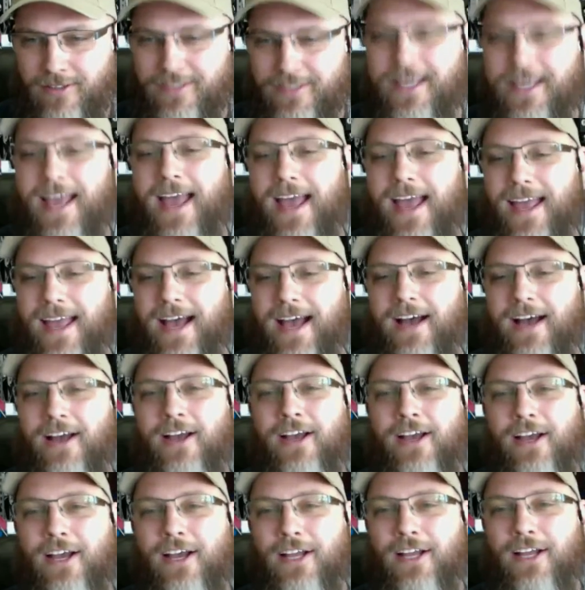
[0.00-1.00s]
Yeah.
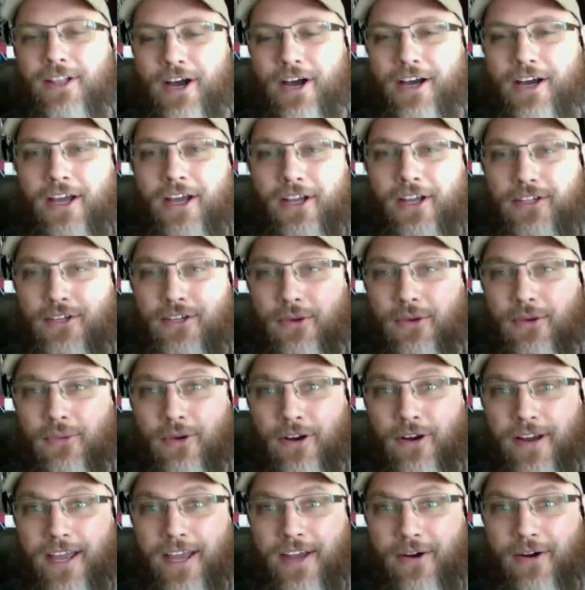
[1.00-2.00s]
Look, dude,
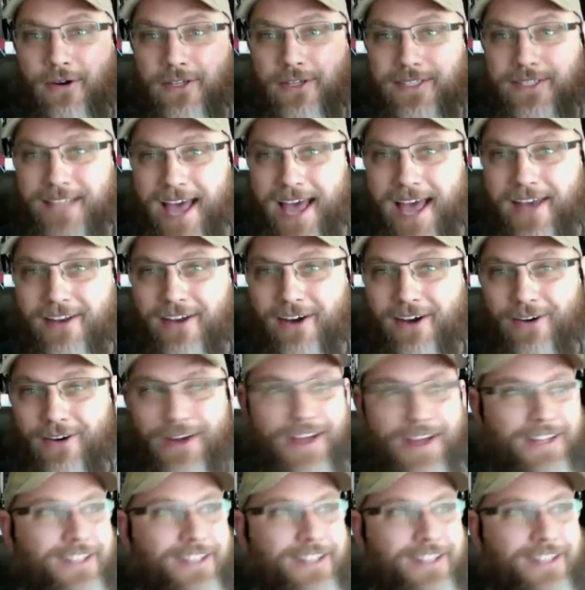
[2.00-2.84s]
we're in Orlando.